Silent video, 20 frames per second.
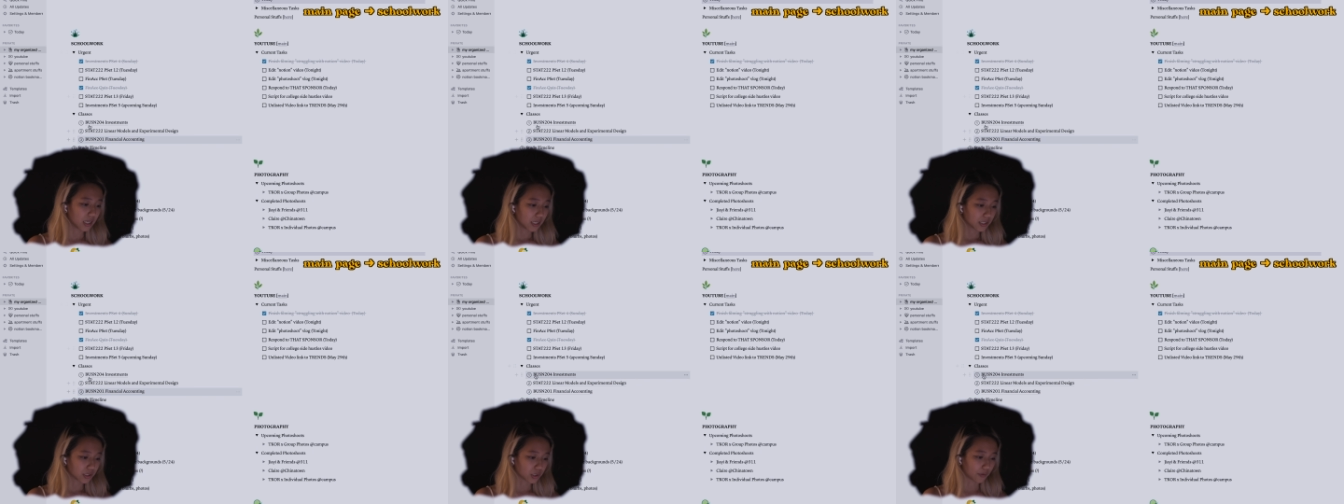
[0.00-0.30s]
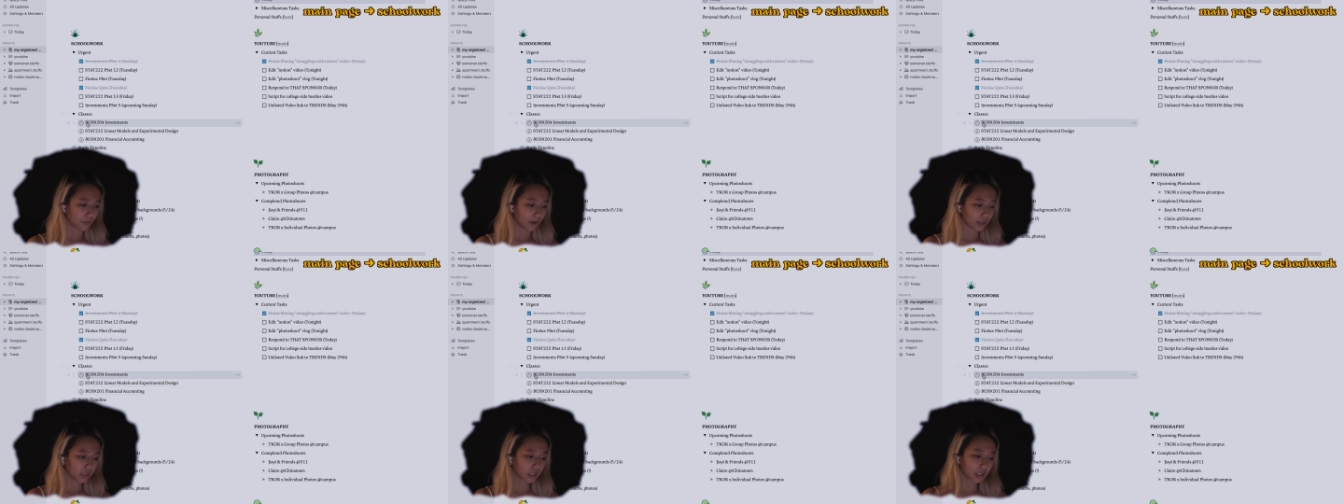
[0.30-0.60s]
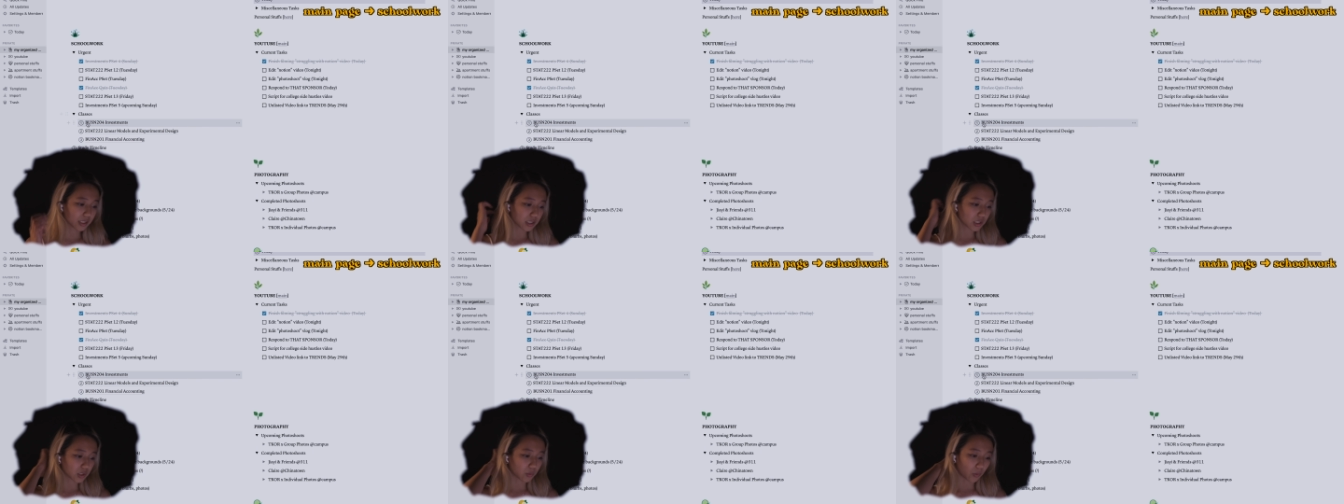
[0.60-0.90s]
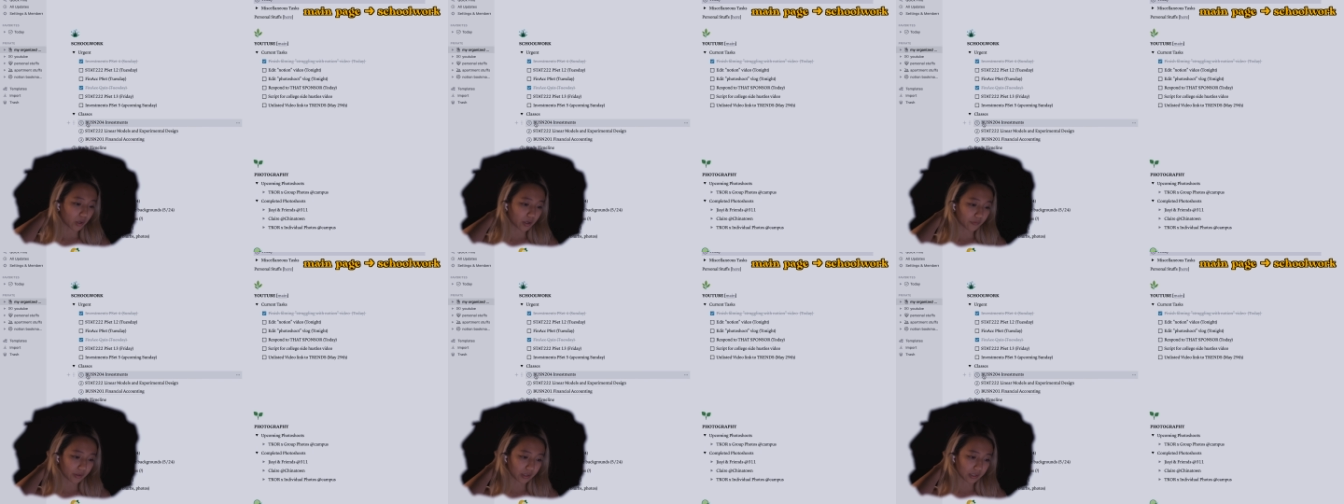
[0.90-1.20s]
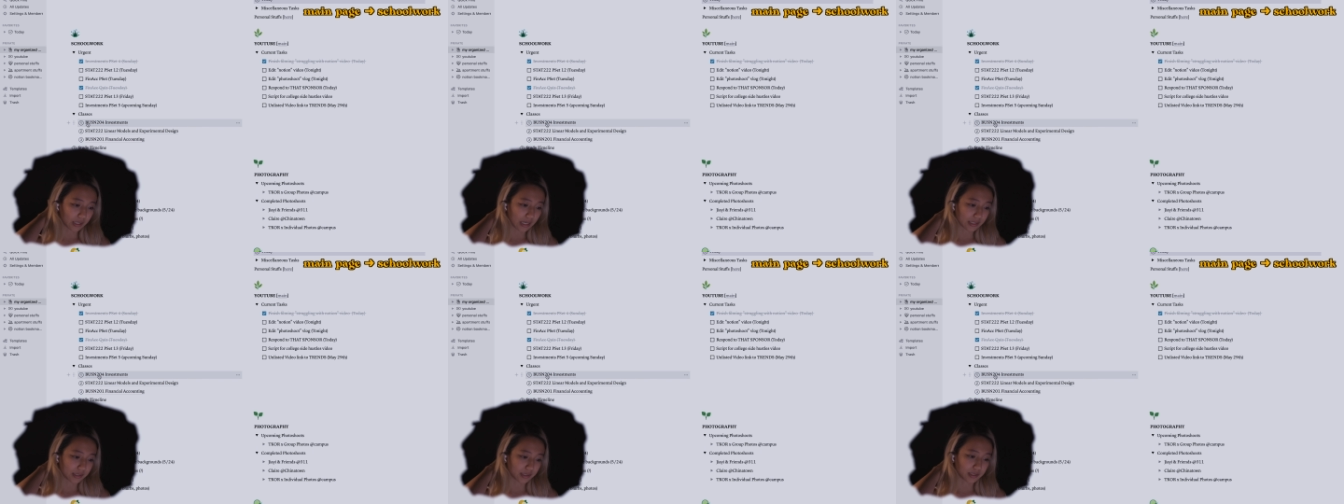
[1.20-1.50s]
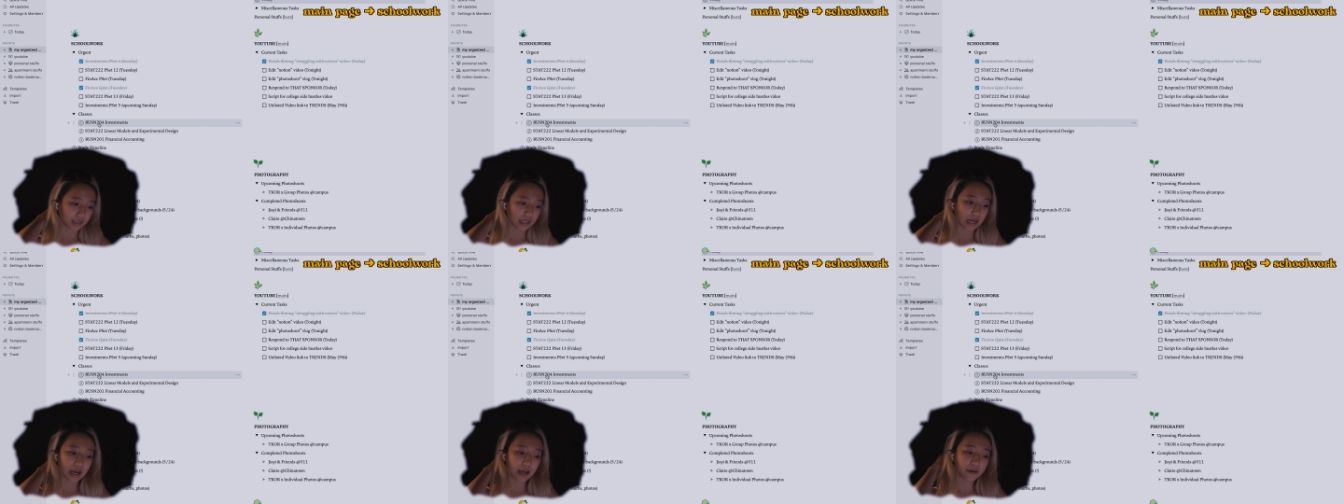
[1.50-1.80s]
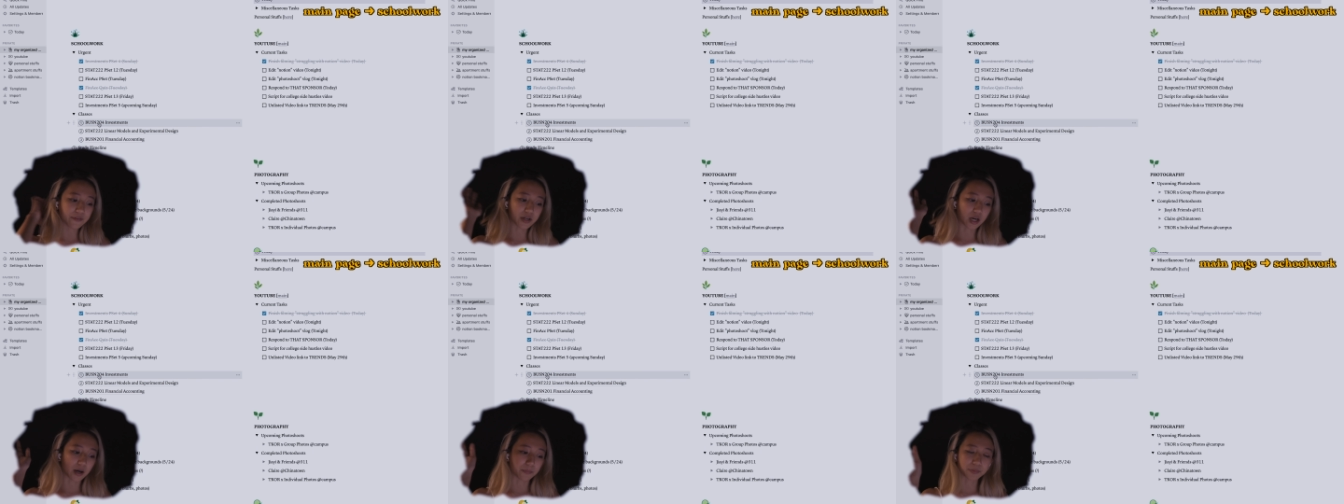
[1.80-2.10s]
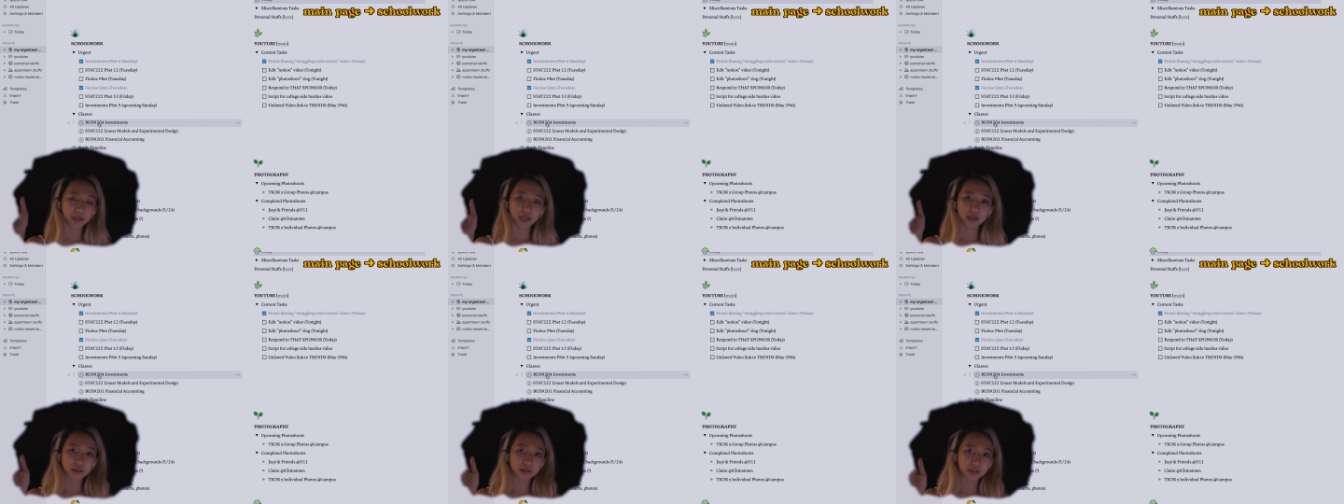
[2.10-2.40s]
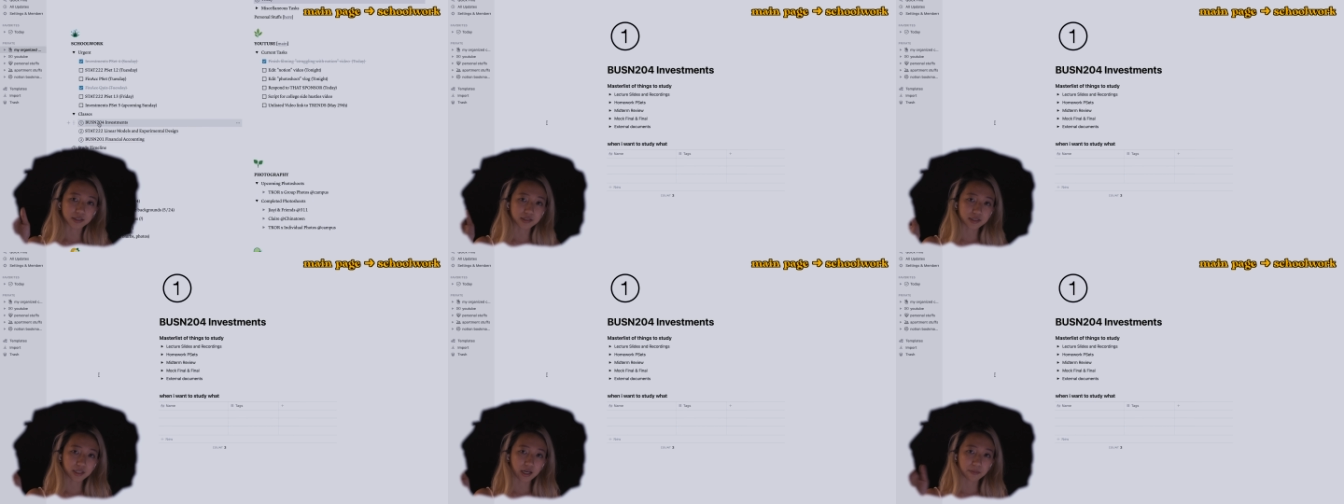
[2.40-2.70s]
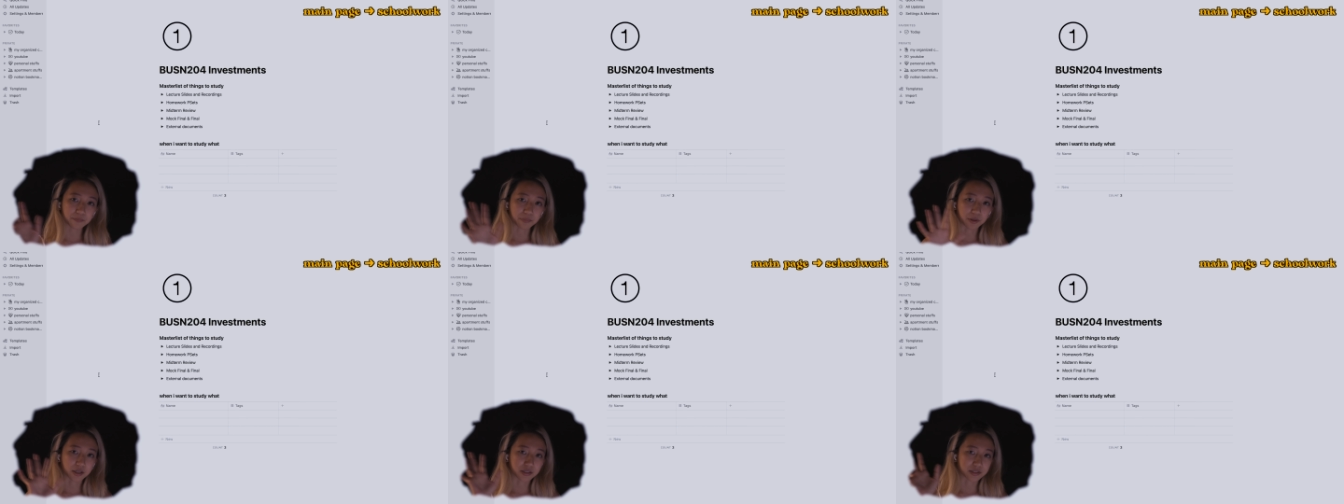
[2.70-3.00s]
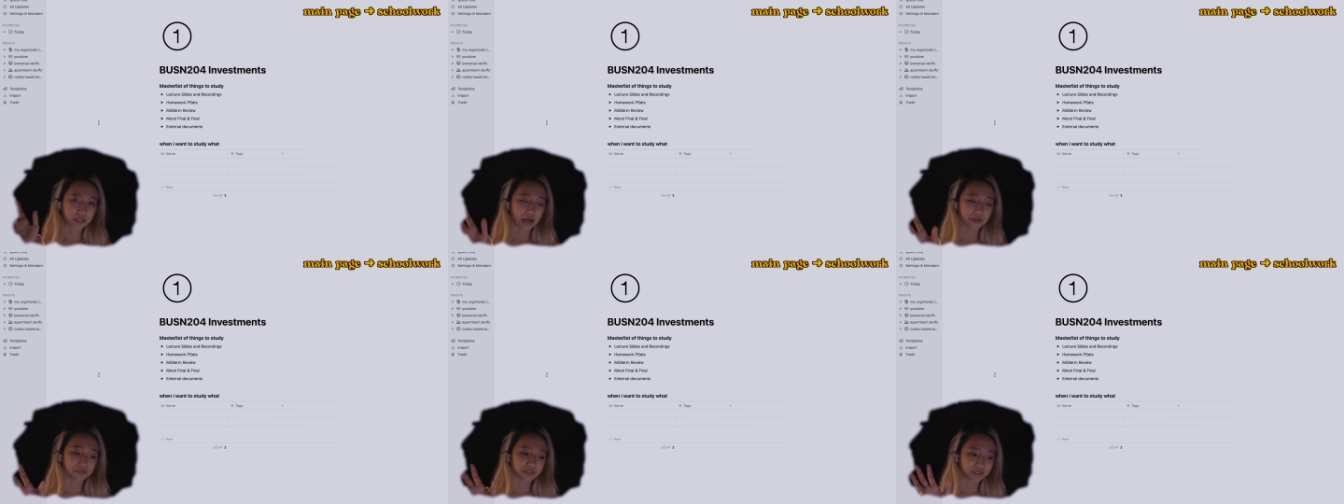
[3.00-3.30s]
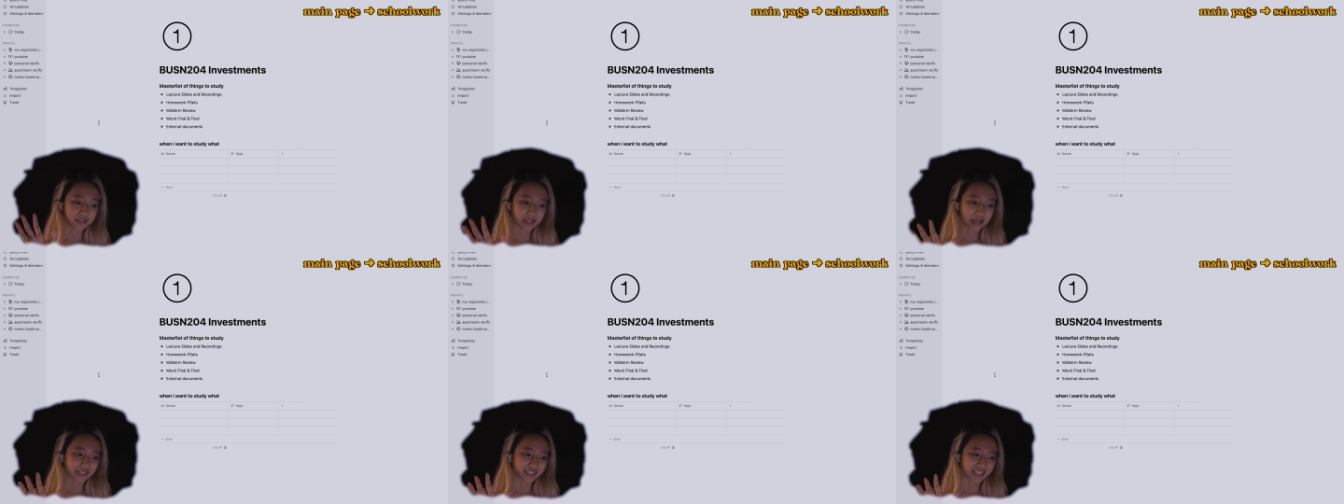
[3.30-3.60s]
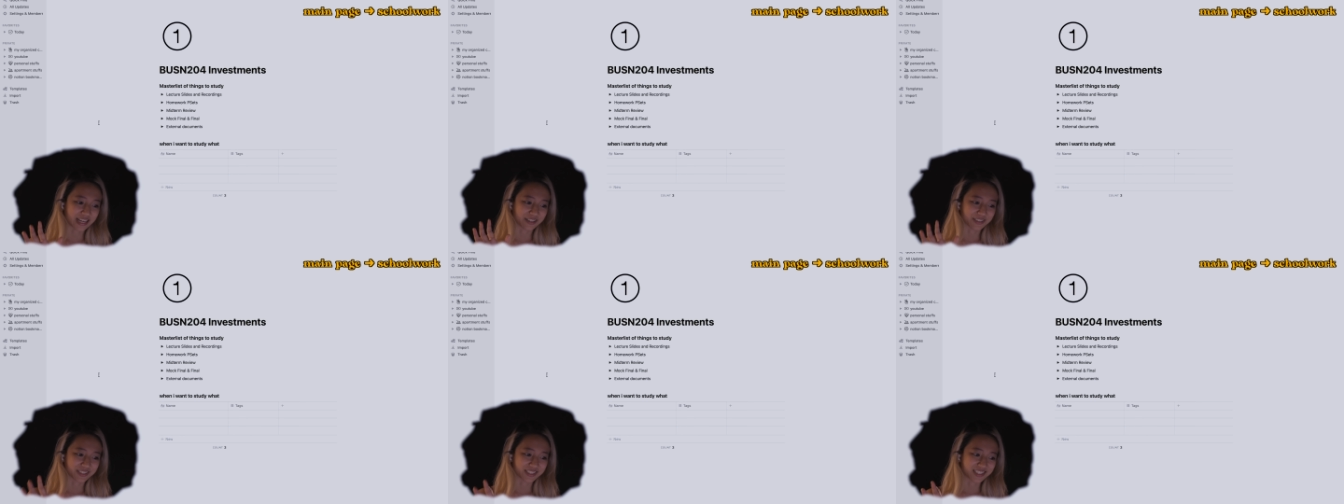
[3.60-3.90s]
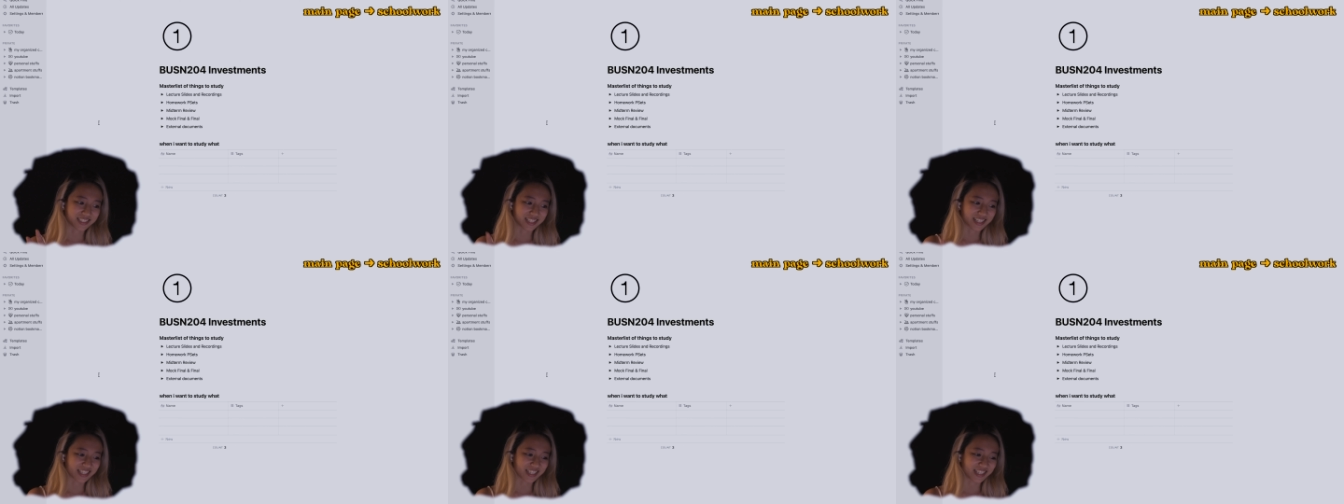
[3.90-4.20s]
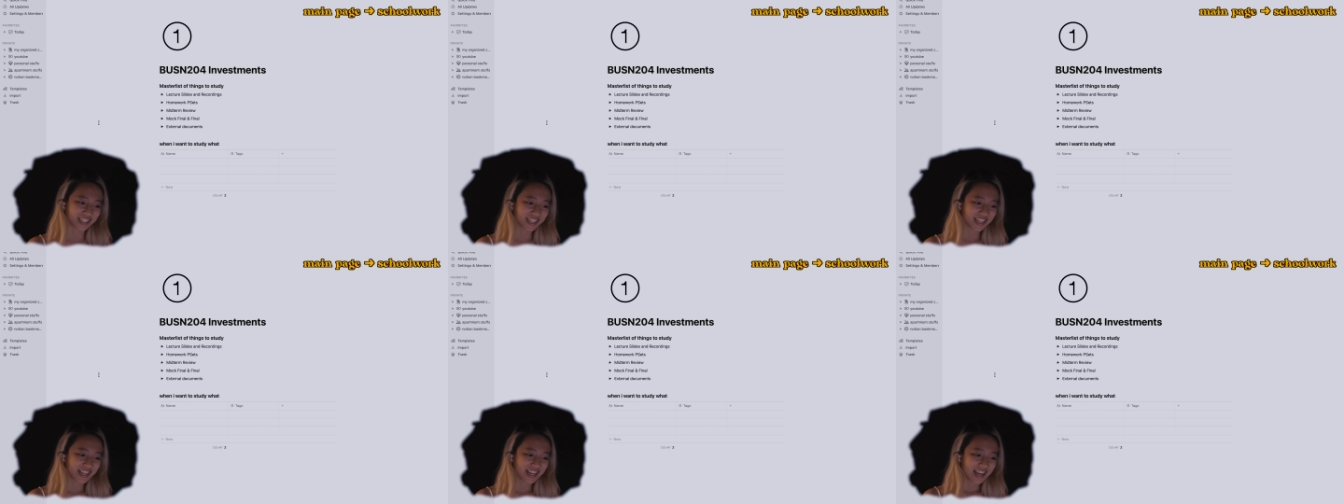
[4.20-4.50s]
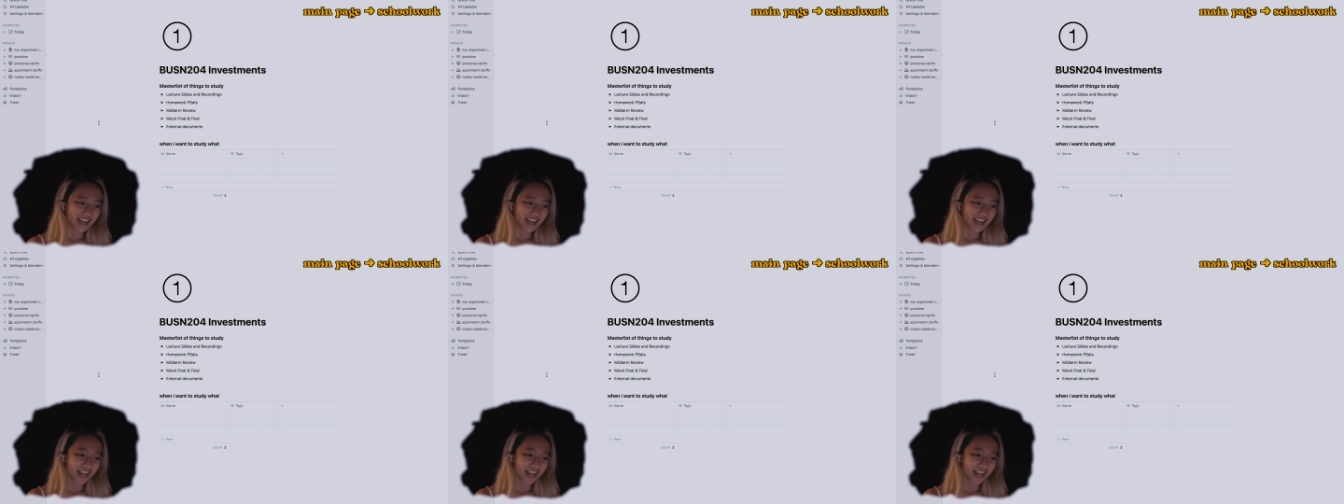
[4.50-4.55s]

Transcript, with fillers: So if I click into one of the classes, I haven't updated this yet because I haven't sat down to study